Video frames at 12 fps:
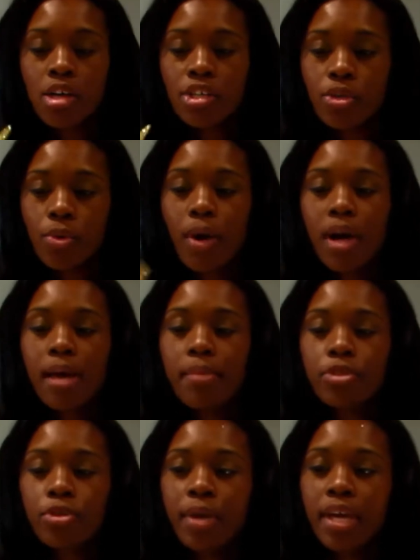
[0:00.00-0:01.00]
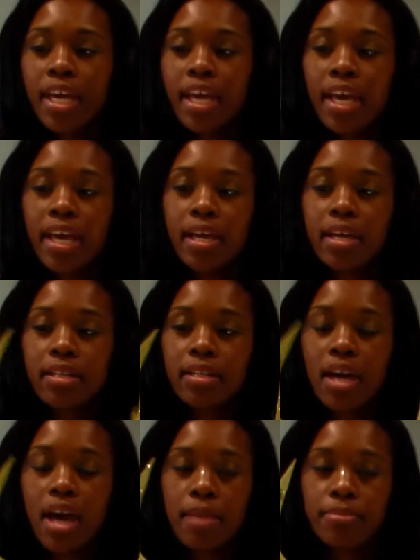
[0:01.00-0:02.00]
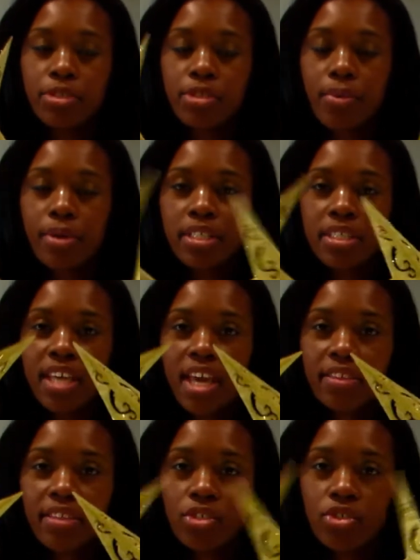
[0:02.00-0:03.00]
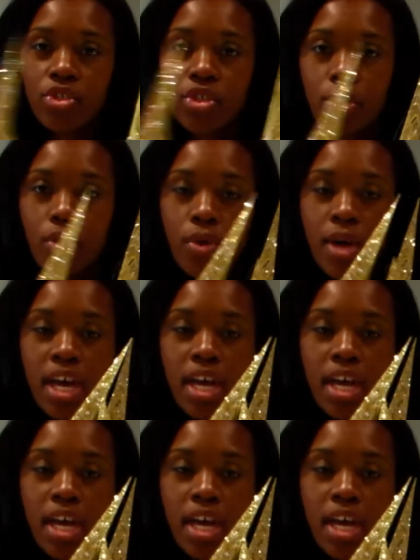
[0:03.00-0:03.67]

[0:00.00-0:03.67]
So what I'm doing, and I'm just going to take these two